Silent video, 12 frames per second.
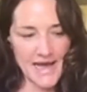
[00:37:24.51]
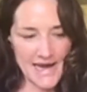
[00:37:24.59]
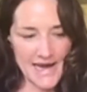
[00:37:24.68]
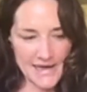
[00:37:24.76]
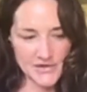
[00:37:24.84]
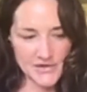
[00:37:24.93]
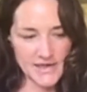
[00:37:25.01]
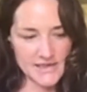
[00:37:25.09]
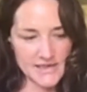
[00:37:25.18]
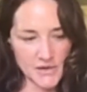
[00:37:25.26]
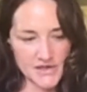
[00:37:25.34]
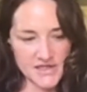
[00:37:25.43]

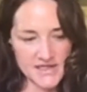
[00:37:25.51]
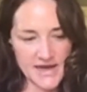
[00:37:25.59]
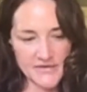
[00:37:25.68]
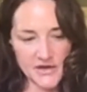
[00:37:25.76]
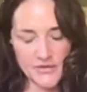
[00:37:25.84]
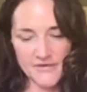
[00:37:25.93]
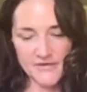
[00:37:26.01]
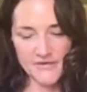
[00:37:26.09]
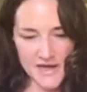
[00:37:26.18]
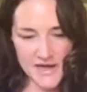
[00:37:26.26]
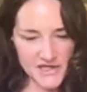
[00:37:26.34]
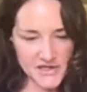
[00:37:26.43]
electrolytes monitored having your
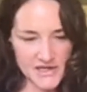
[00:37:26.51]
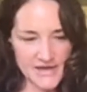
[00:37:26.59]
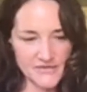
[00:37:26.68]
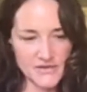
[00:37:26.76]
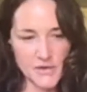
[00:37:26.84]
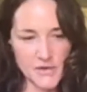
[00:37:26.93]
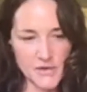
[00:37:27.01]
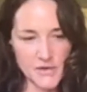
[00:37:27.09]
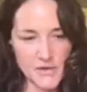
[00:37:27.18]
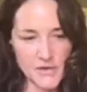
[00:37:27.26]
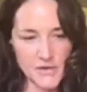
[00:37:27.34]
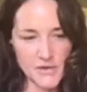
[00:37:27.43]
inflammation levels
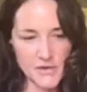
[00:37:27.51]
monitored